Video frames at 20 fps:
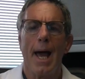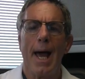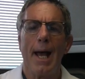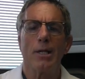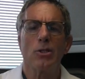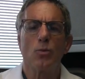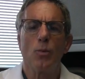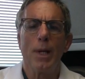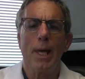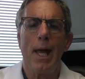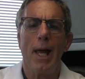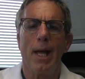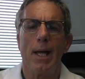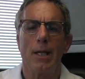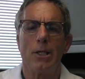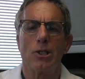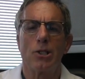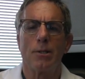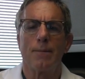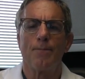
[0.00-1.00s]
As we
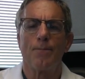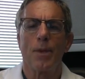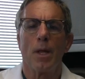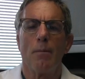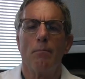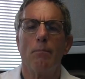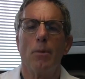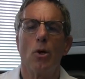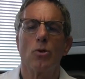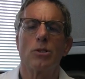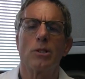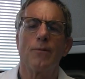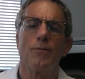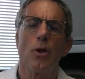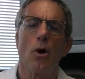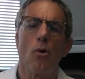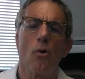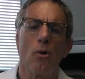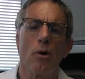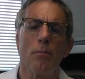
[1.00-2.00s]
age, most of
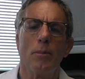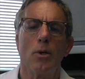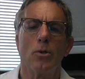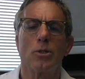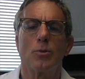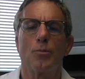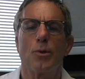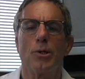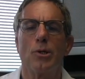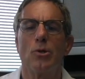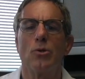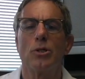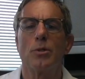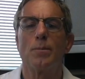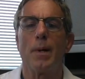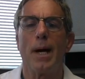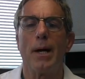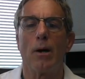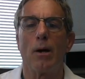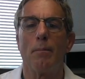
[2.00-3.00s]
the hormones
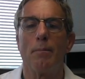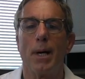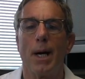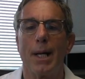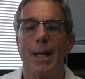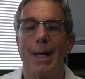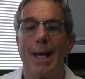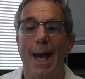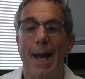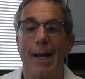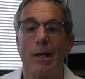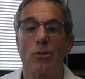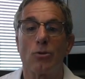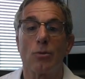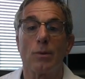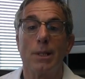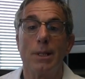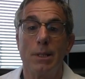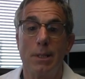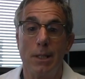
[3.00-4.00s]
produced by our body
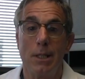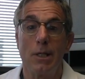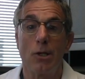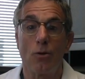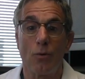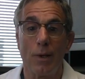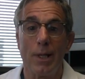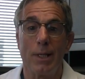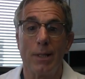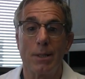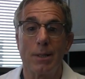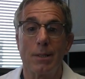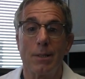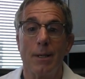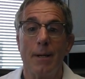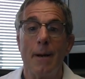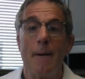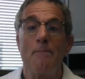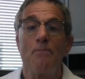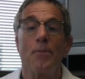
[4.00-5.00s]
actually
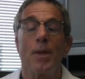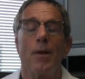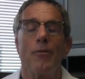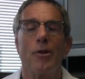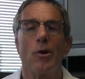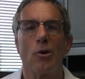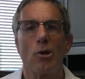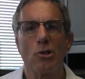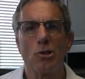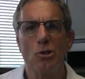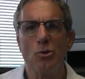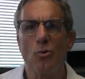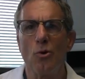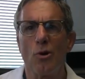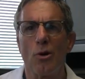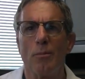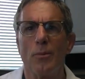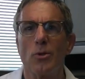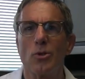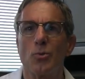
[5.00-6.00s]
decrease. There are 2
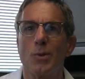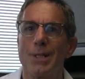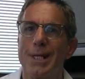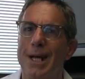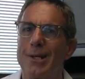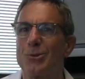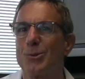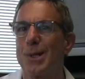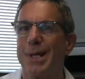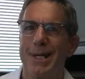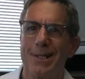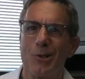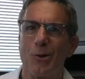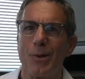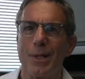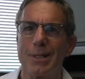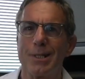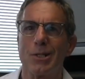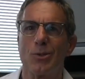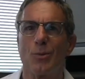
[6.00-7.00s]
hormones which actually
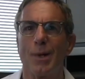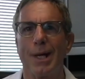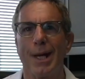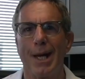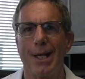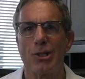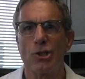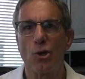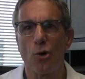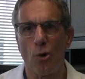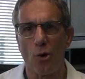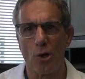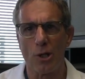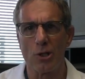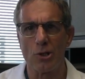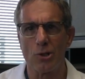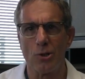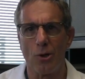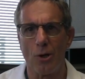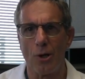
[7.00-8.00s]
increase as we age.
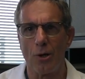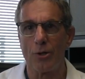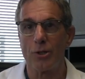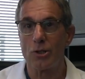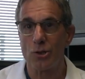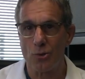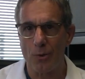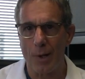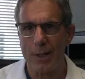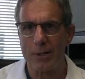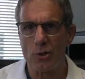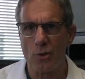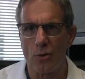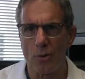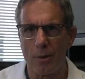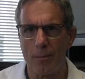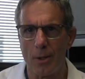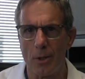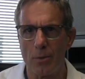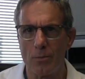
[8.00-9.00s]
Cortisol, the stress
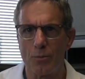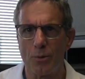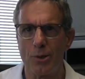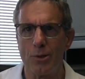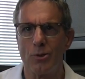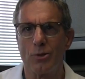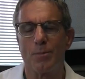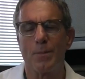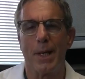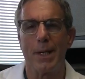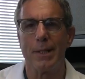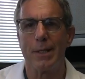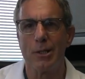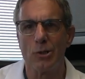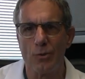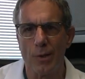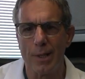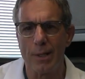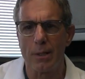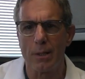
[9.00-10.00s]
hormone produced by the
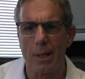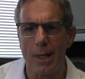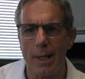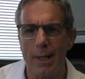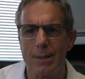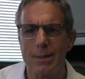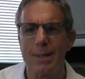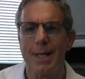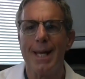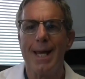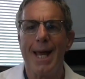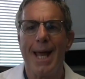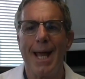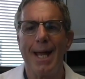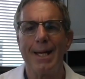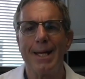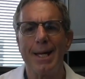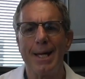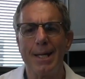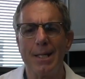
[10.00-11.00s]
adrenal glands,
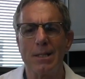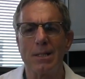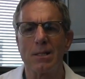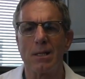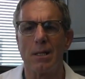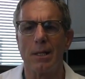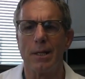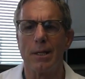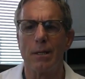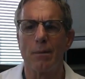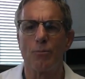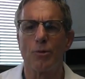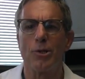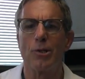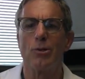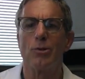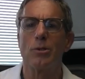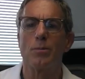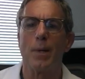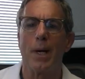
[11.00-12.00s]
and insulin
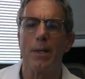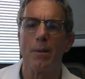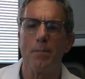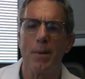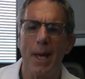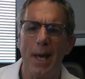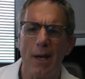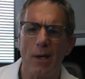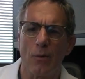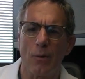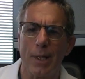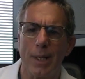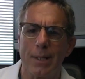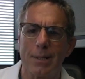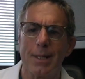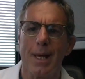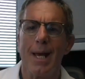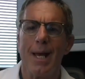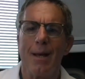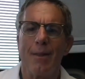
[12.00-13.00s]
produced by the
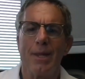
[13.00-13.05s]
pancreas.